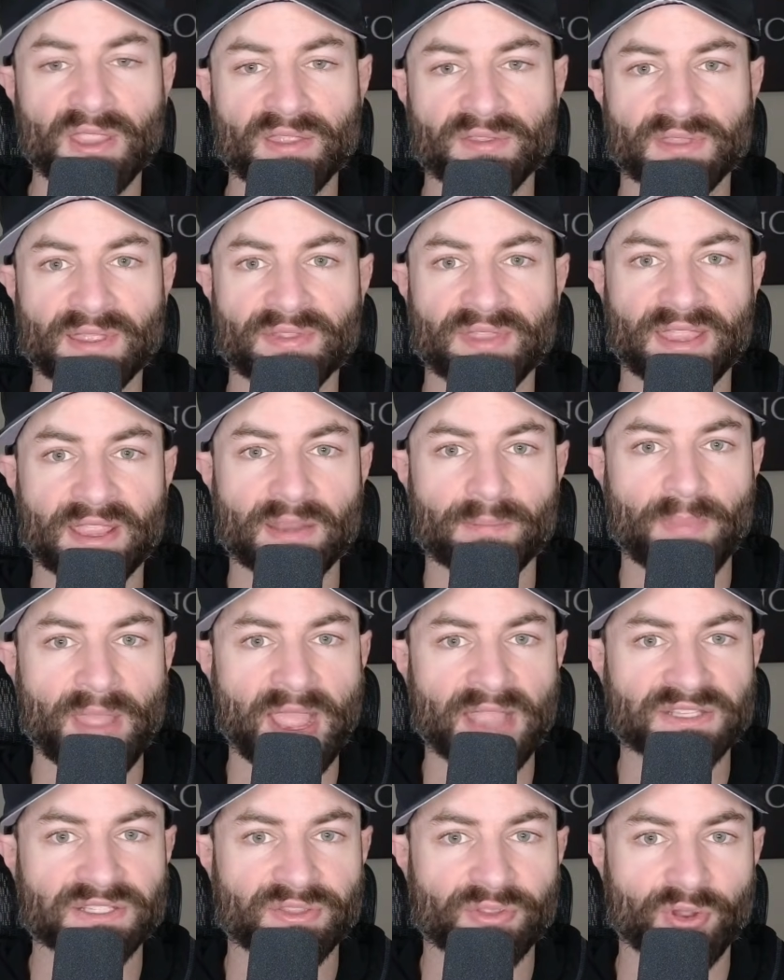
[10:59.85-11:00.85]
then they can
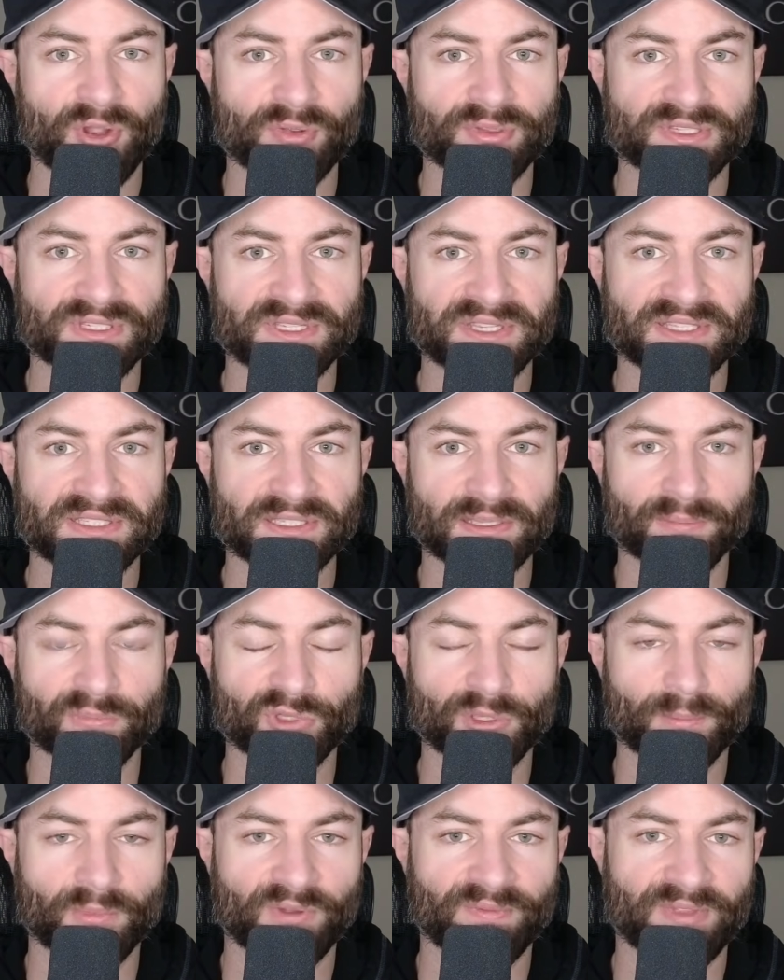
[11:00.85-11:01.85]
patch their own system
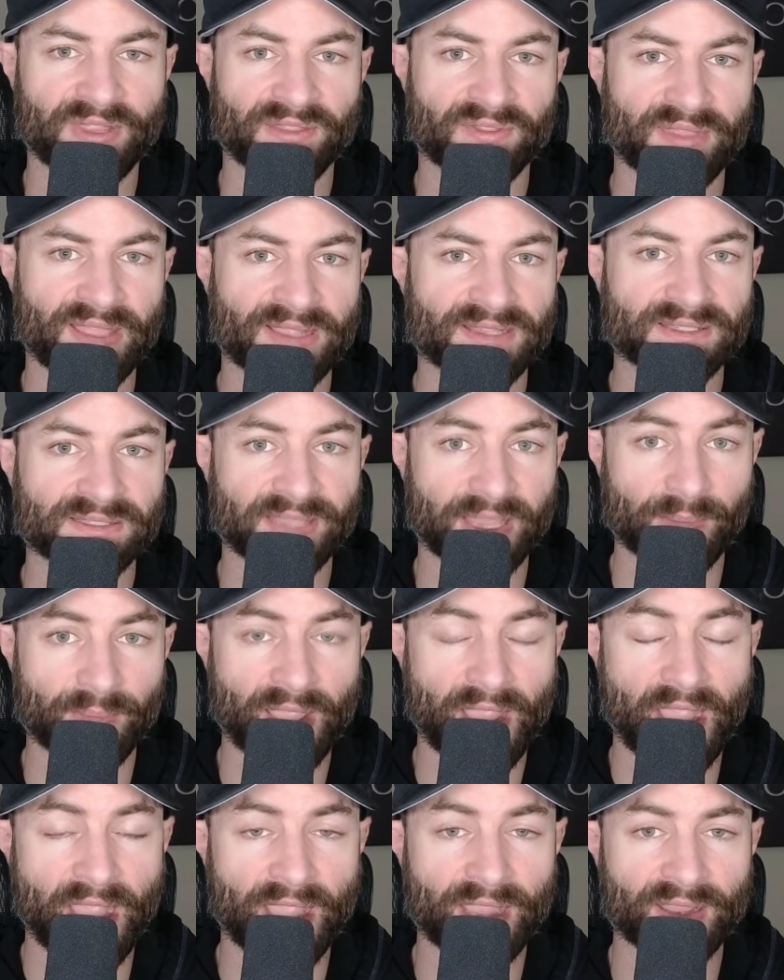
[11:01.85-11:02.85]
to prevent that same
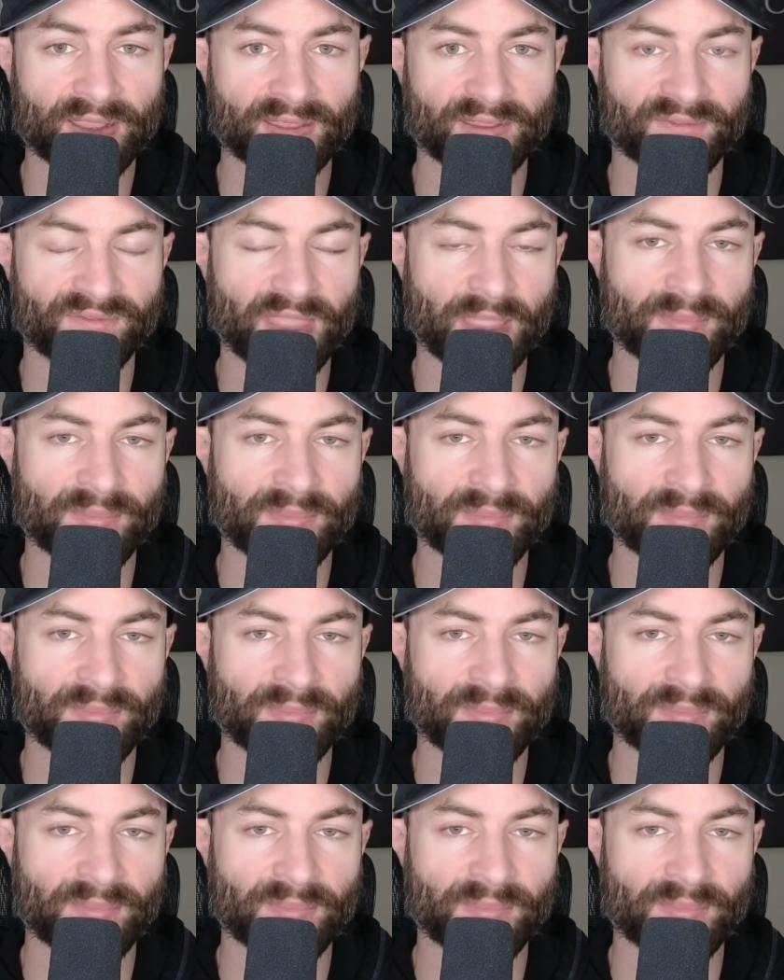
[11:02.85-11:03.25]
hack, if that